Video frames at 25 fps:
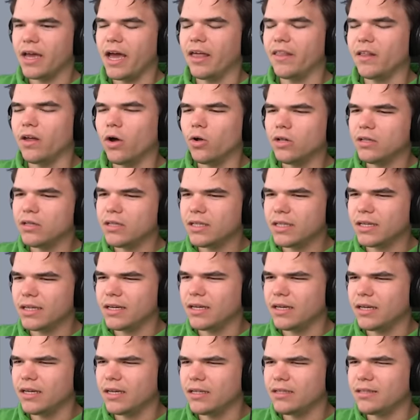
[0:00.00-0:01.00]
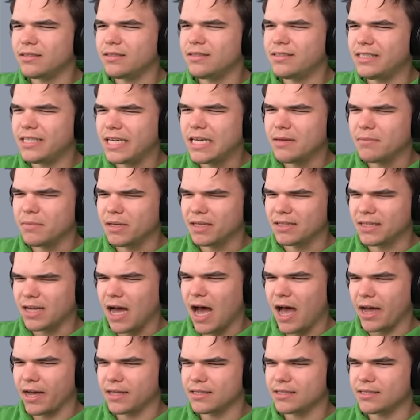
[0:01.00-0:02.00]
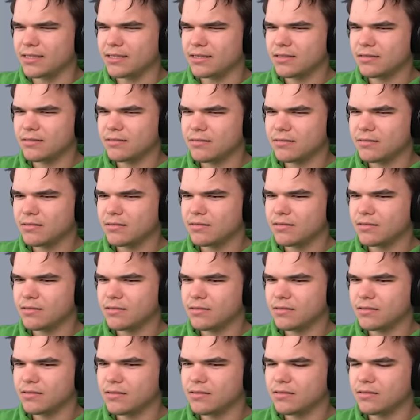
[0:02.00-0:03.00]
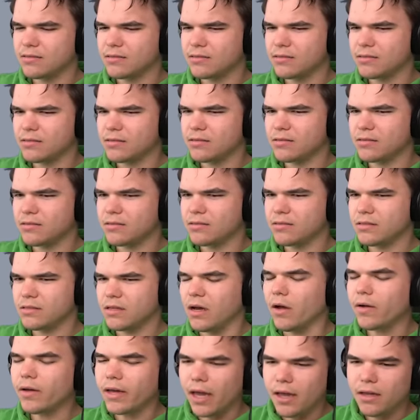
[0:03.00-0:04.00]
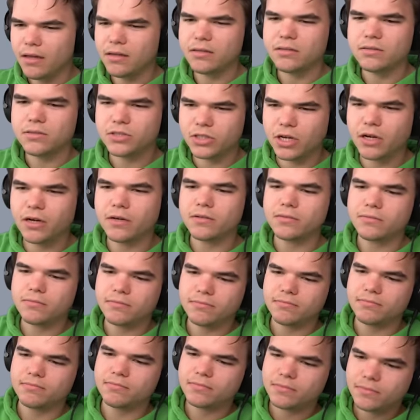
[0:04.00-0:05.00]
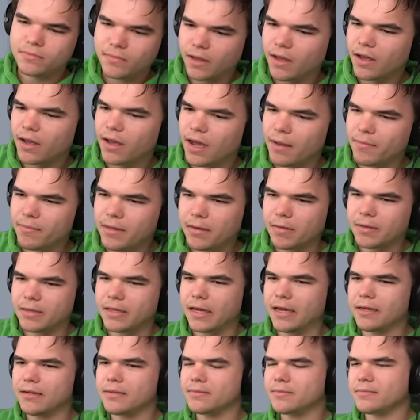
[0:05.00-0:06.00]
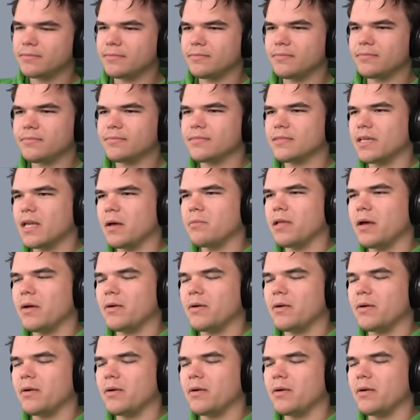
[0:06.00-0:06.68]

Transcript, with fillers: and I will, only the I will demon throw dies. my holy water over everyone. Okay, sure. Yeah, I'm with that. I'm